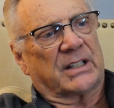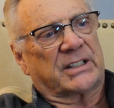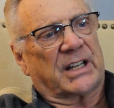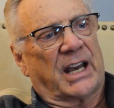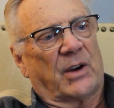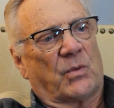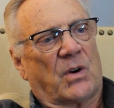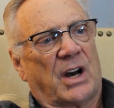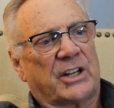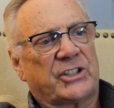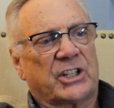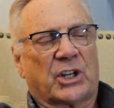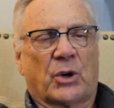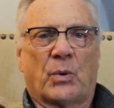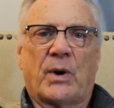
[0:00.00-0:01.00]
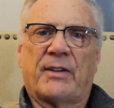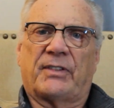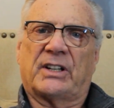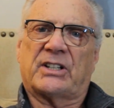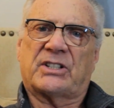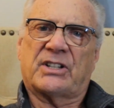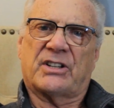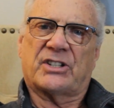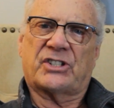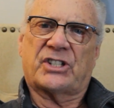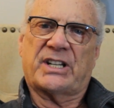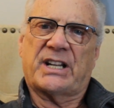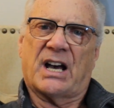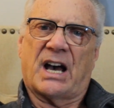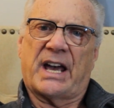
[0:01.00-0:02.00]
Taiwan's equivalent to the
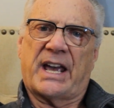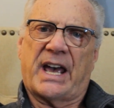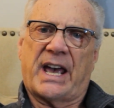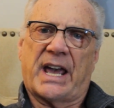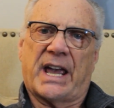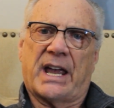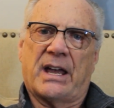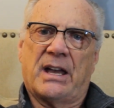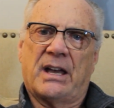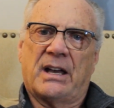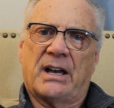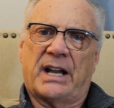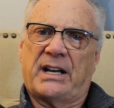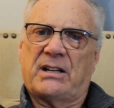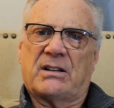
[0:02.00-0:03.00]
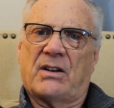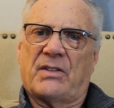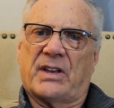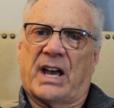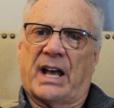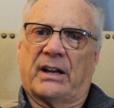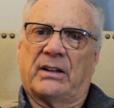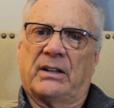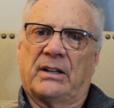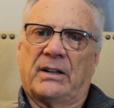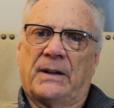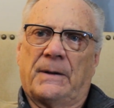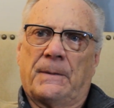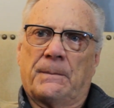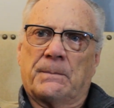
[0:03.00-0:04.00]
CIA. I didn't know that.
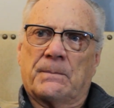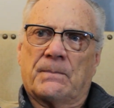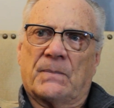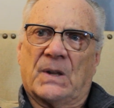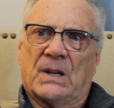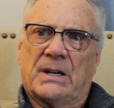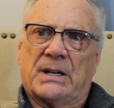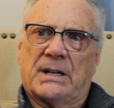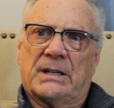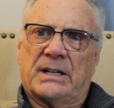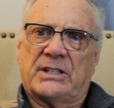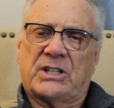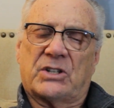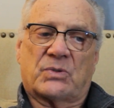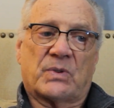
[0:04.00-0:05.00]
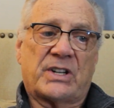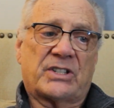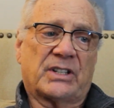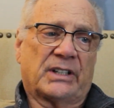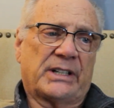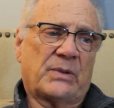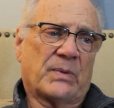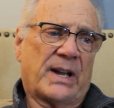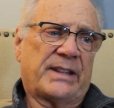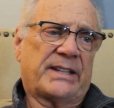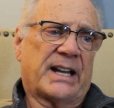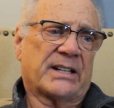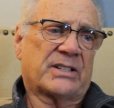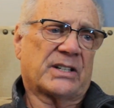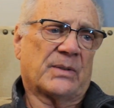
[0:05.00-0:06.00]
I just recently read
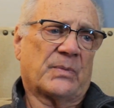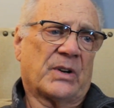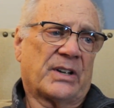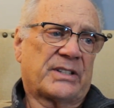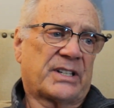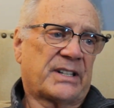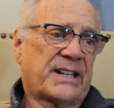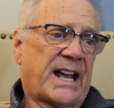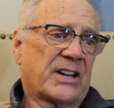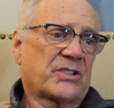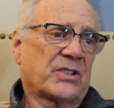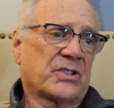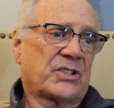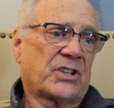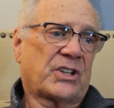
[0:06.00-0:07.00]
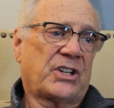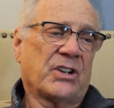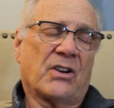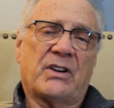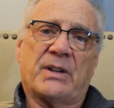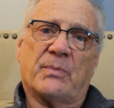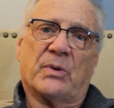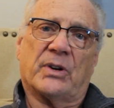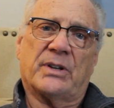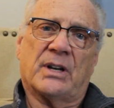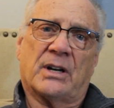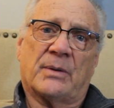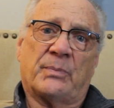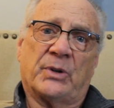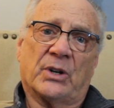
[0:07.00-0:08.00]
that somewhere. It's the National Security
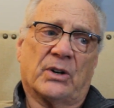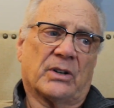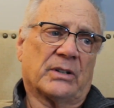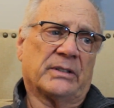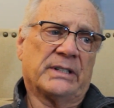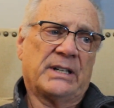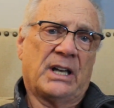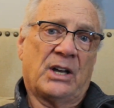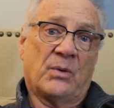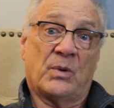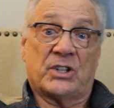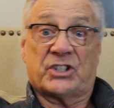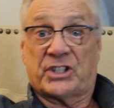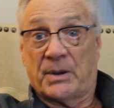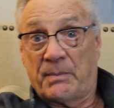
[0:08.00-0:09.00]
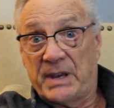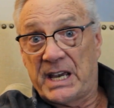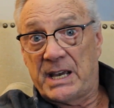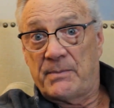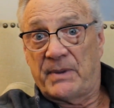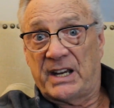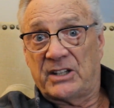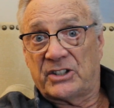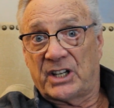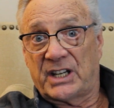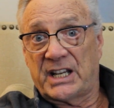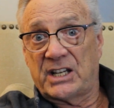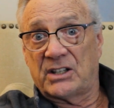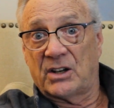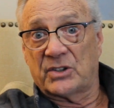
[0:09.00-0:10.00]
Bureau, which to me means that
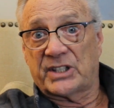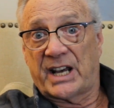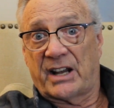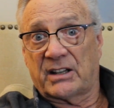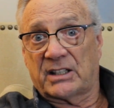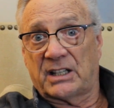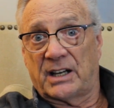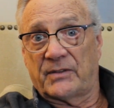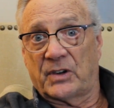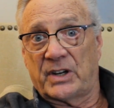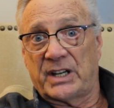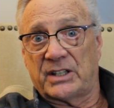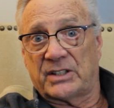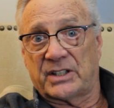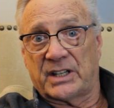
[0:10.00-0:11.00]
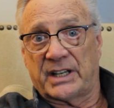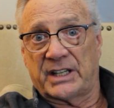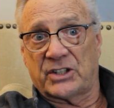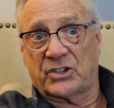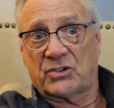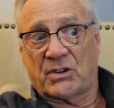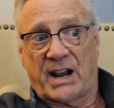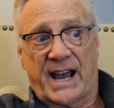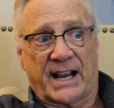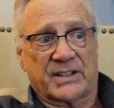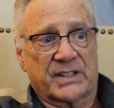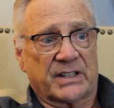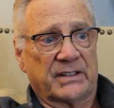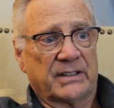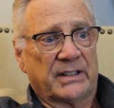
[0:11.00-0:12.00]
he knows how to cover his
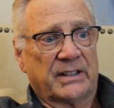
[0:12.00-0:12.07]
tracks.